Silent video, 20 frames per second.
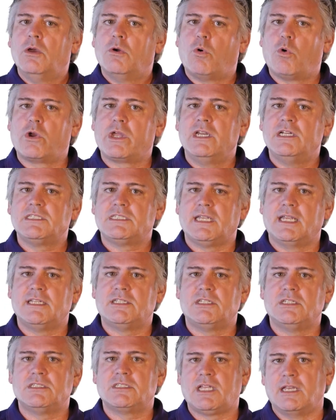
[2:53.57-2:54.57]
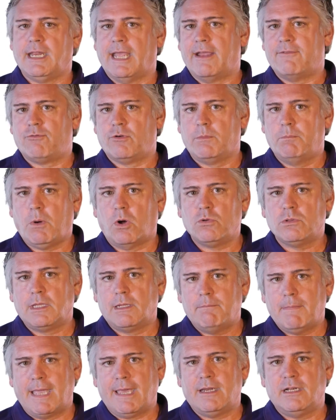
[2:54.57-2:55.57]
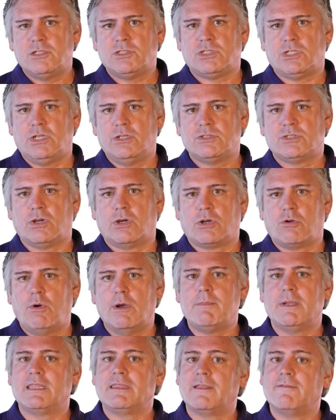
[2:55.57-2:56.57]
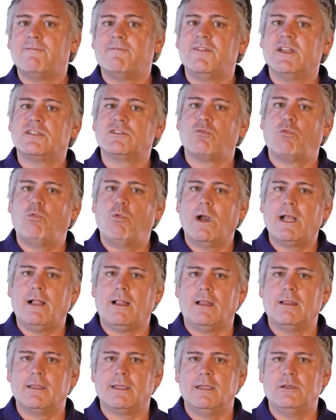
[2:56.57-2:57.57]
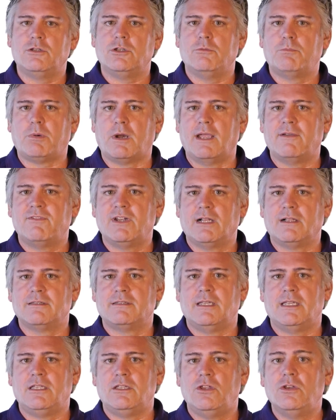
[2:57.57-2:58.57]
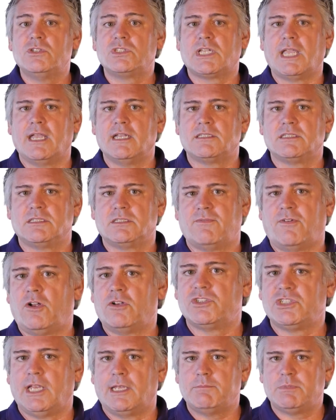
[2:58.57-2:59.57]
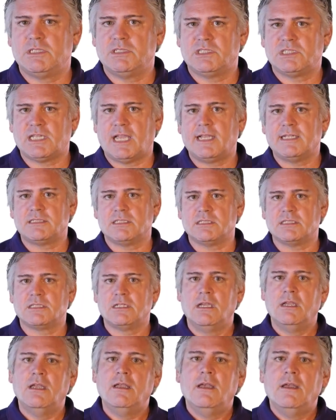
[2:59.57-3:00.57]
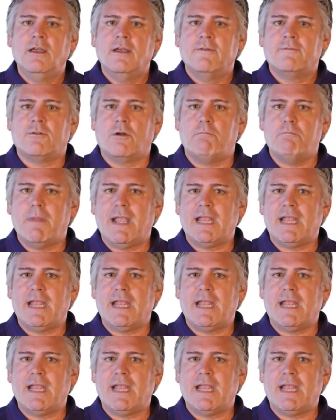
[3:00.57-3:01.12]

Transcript: organizations can have remotely managed user equipment that fits well into private LTE use cases of all shapes and sizes, from